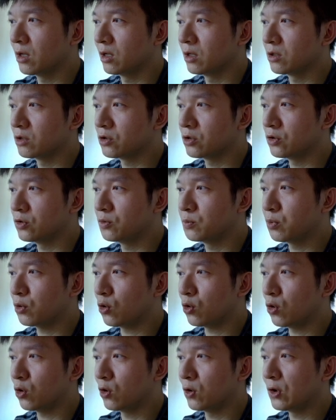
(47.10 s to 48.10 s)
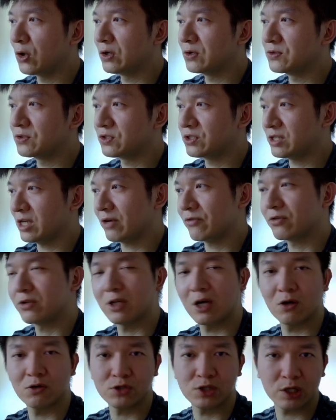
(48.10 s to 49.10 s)
2.7,
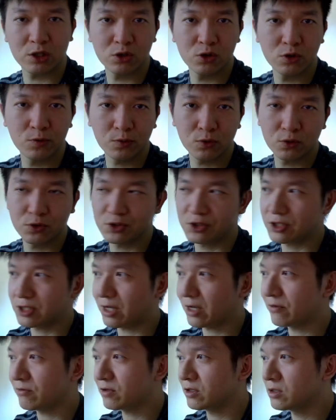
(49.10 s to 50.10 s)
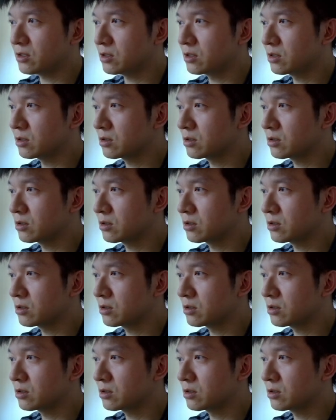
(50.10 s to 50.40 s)
I would say 2.7